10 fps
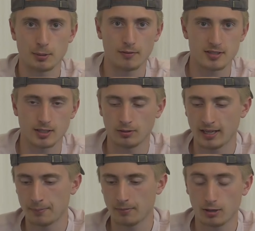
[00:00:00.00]
every single
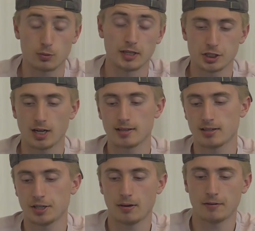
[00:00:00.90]
game, or 20 shots
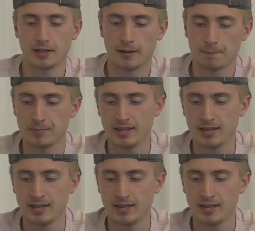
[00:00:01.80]
on you every game.